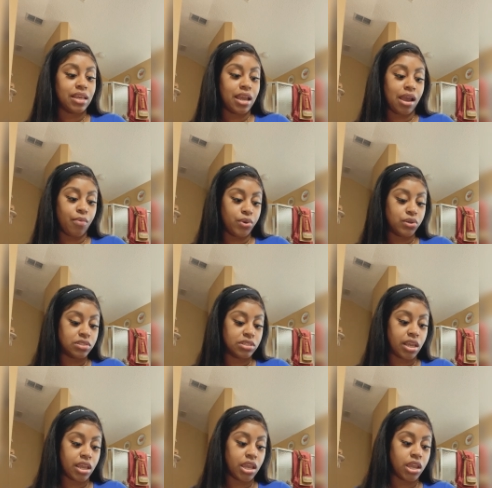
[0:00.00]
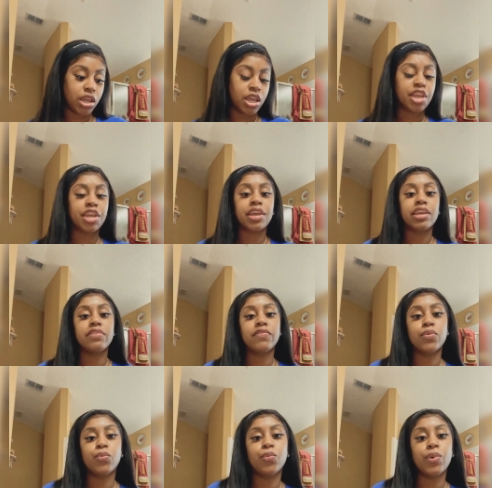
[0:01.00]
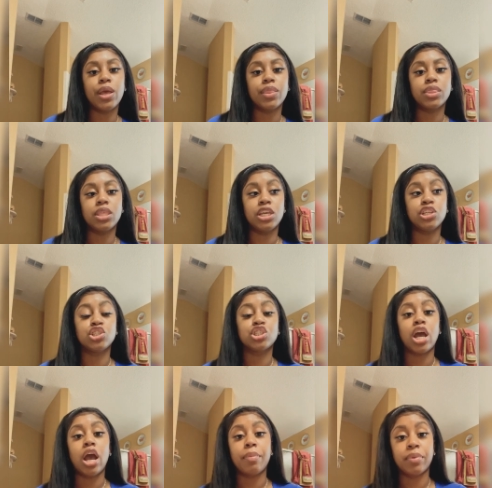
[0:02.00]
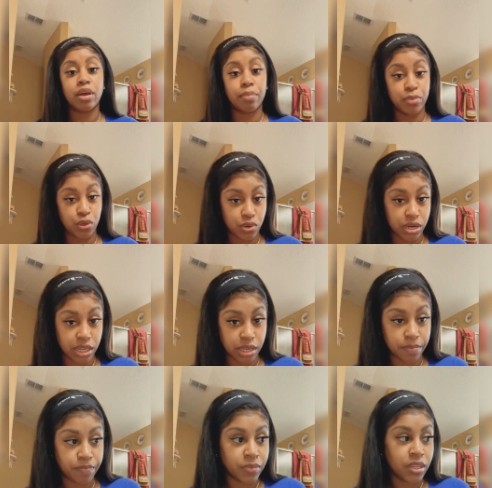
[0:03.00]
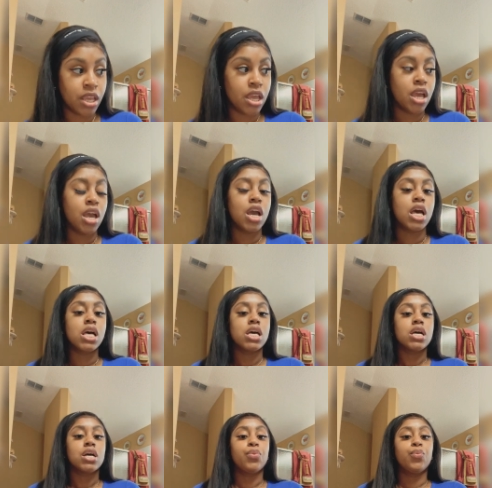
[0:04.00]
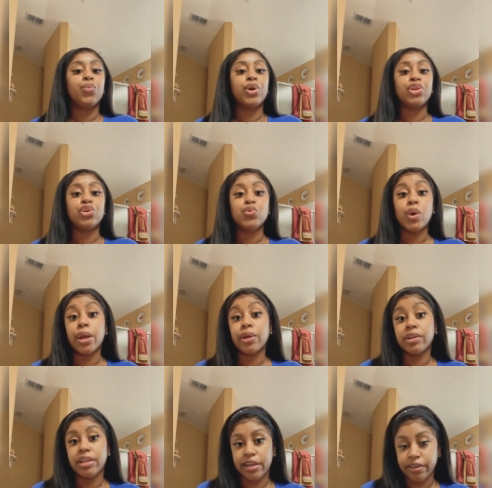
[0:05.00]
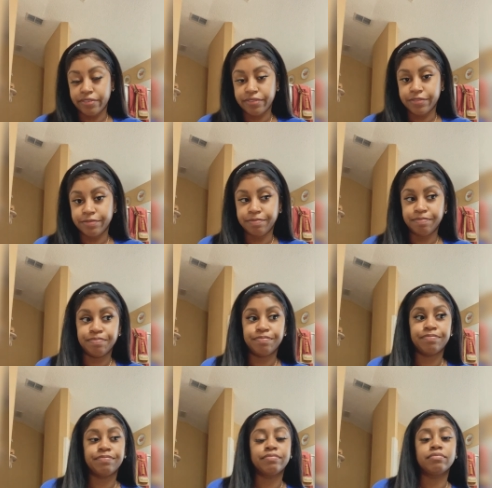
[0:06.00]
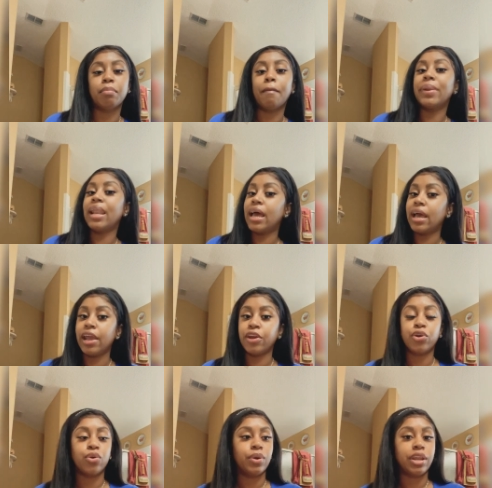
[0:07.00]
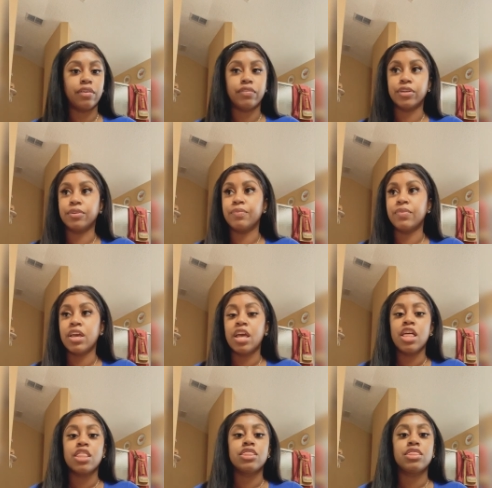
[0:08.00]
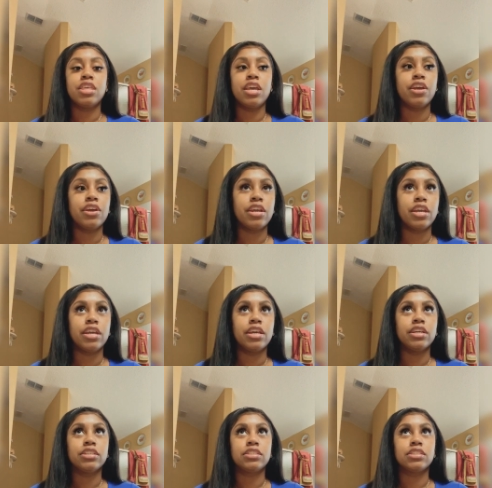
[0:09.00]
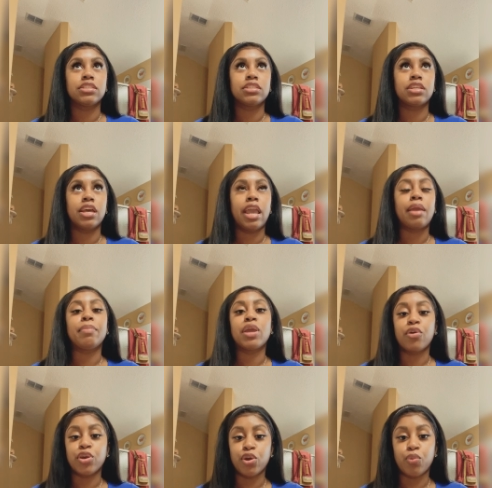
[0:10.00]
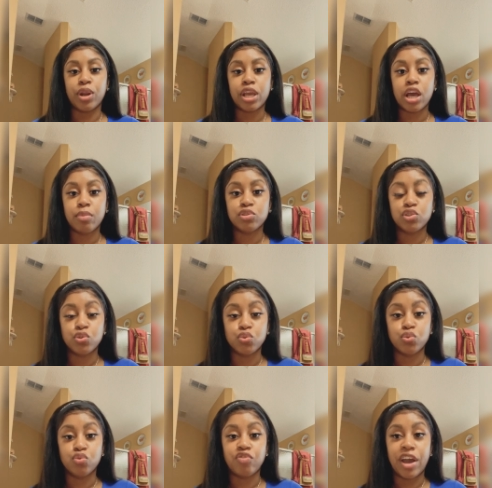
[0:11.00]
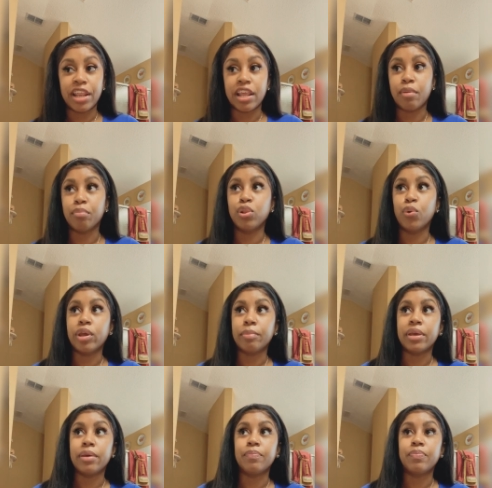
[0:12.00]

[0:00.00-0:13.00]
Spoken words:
I will say, even with the job community, when you are deaf, blind, or whatever, there is a barrier when it comes to finding employment.